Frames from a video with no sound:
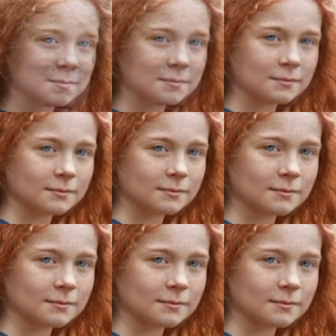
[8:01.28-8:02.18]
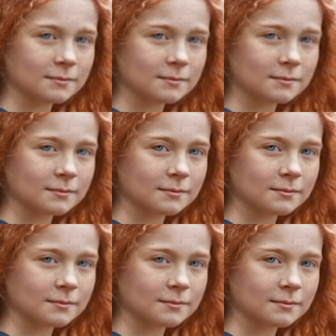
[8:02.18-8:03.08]

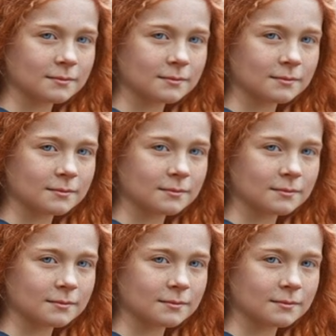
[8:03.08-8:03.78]
Nobody speaks.